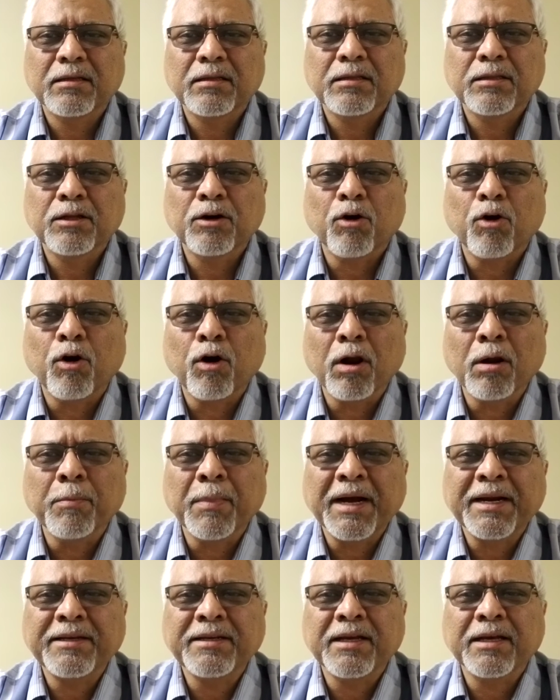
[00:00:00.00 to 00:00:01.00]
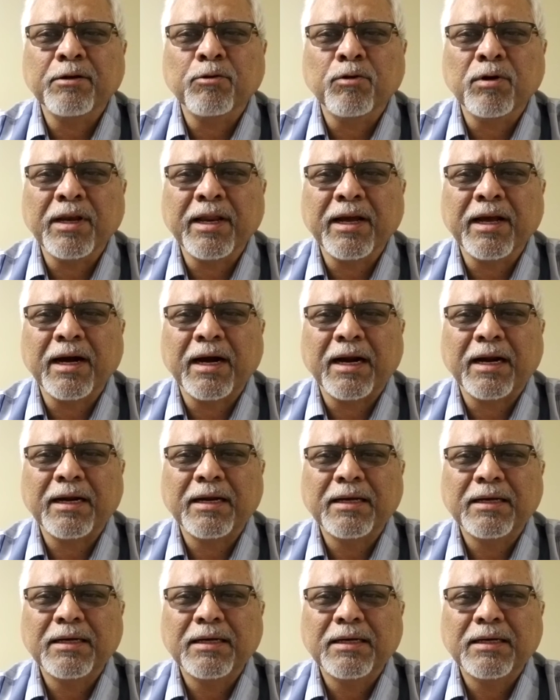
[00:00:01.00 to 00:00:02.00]
the Almighty and only God.
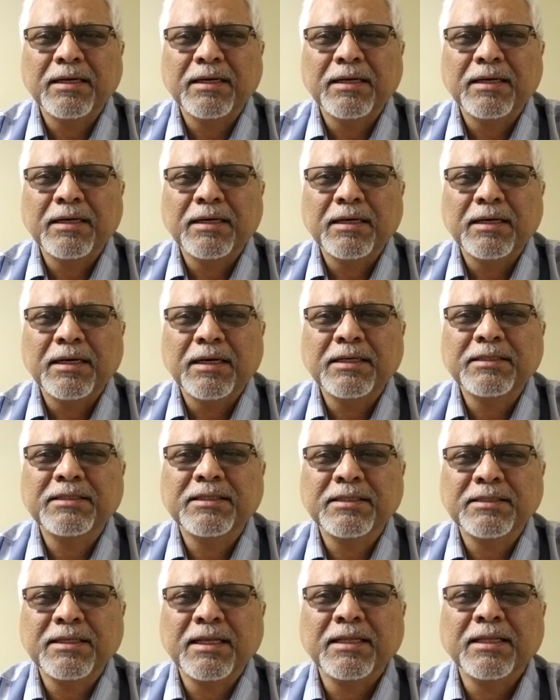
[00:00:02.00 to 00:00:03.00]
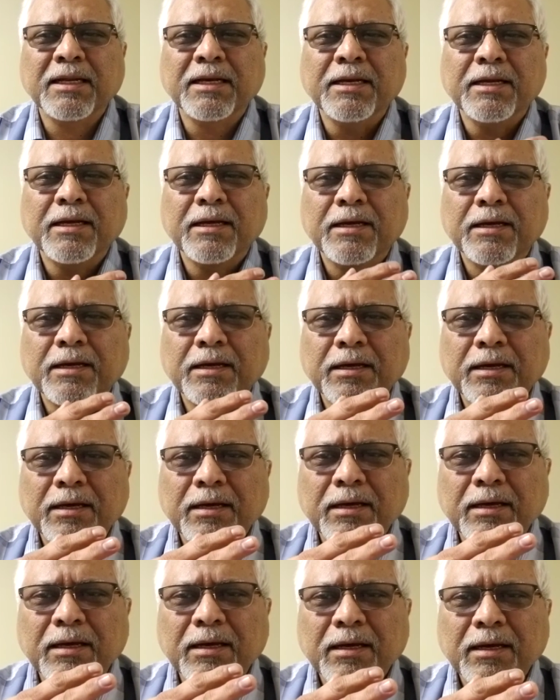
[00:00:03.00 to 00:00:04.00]
And she said that
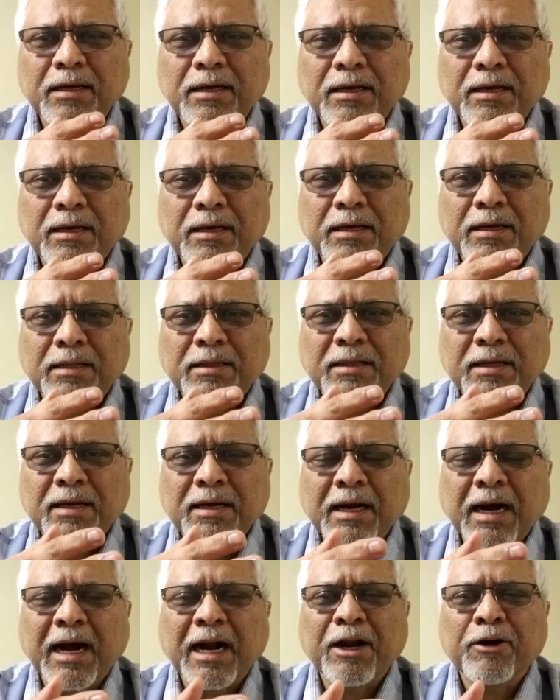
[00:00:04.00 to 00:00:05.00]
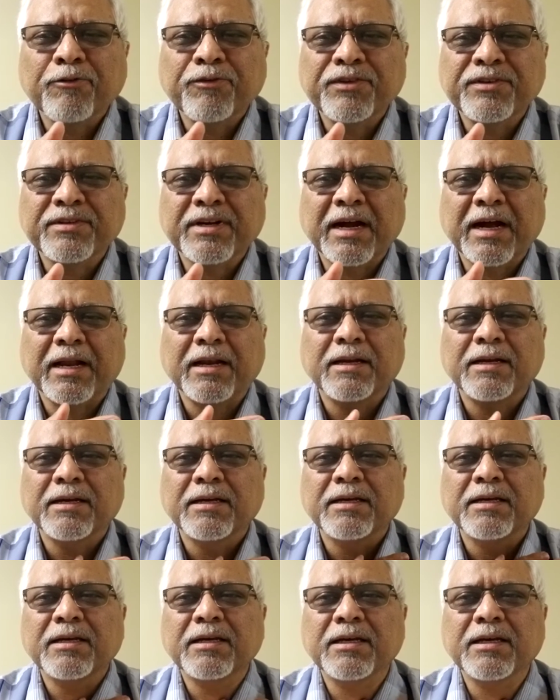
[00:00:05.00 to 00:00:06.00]
the God of Israel
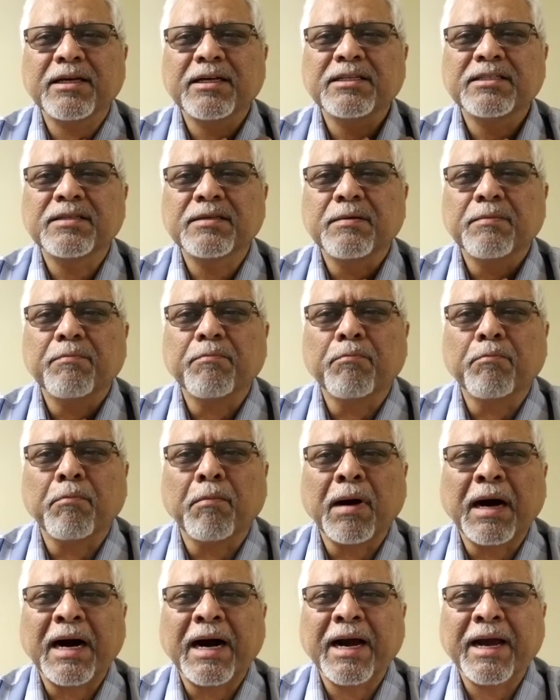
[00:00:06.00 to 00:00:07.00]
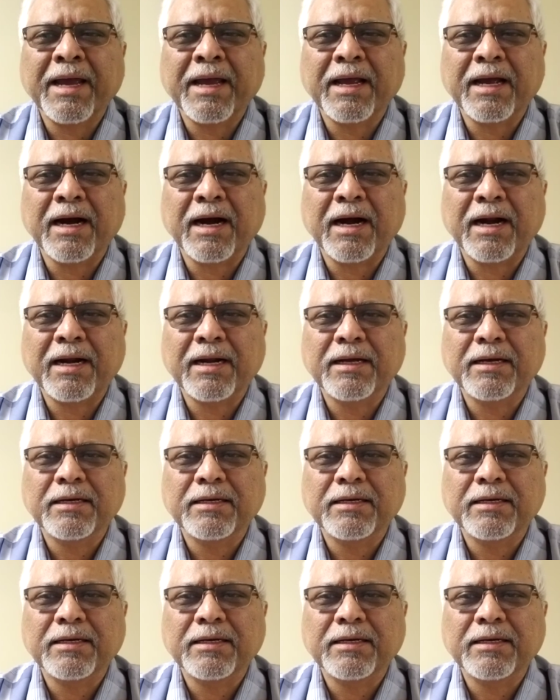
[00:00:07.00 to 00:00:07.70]
is my God.